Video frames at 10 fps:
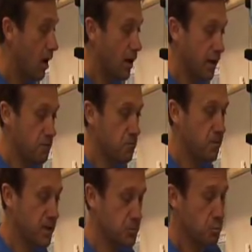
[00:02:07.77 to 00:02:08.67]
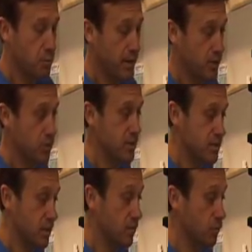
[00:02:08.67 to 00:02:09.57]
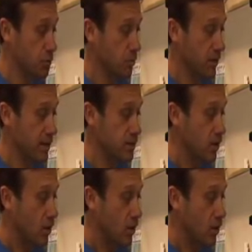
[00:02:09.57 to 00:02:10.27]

On a fixed pitch set of rotor blades,